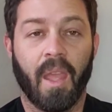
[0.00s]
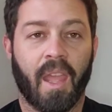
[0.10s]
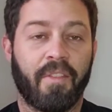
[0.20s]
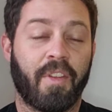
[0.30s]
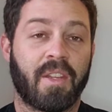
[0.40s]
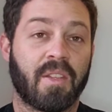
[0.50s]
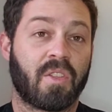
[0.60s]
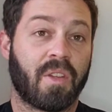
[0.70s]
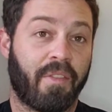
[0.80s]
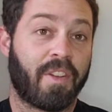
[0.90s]
If
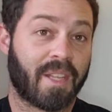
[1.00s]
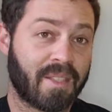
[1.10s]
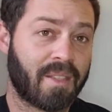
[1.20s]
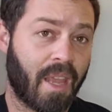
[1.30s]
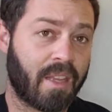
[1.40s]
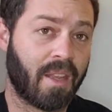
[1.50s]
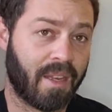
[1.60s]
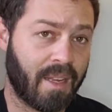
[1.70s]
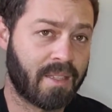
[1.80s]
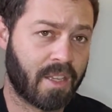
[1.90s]
it doesn't say
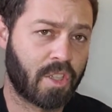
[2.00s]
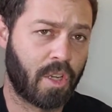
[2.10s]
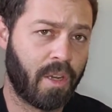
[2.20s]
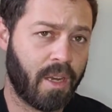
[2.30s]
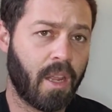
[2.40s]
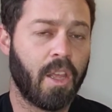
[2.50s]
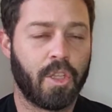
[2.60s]
it is excluded,